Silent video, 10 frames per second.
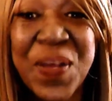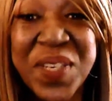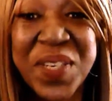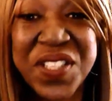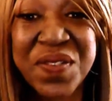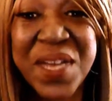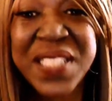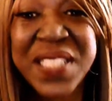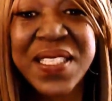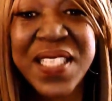was
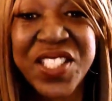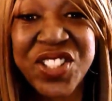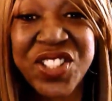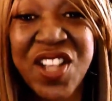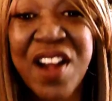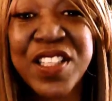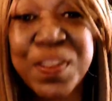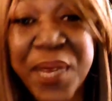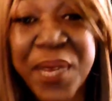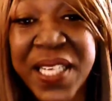arrested and
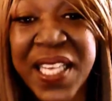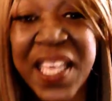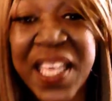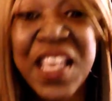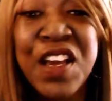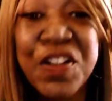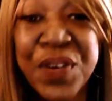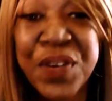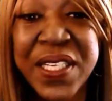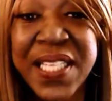charged Monday
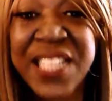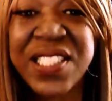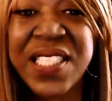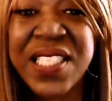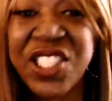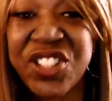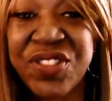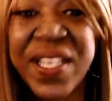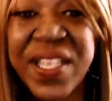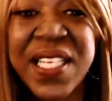for allegedly
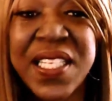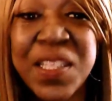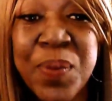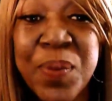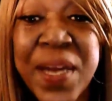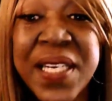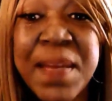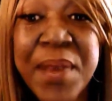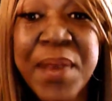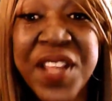strangling the
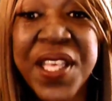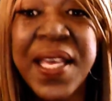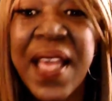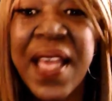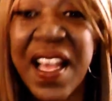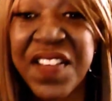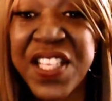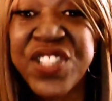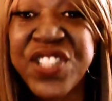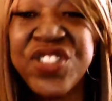pregnant mother of
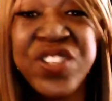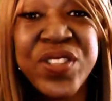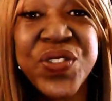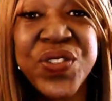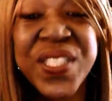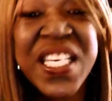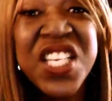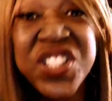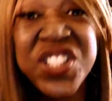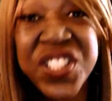his children
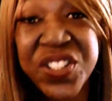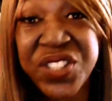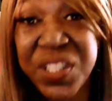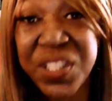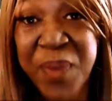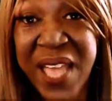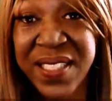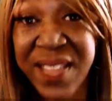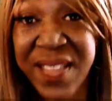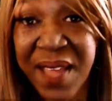until she
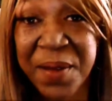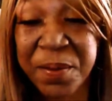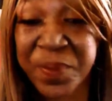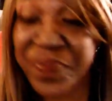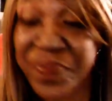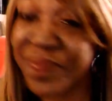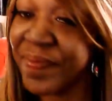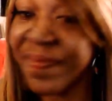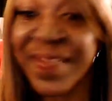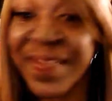passed out.
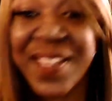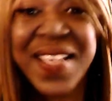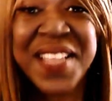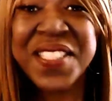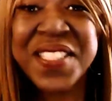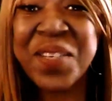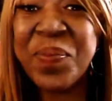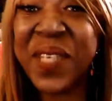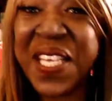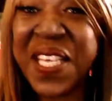That's some
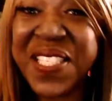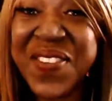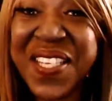B S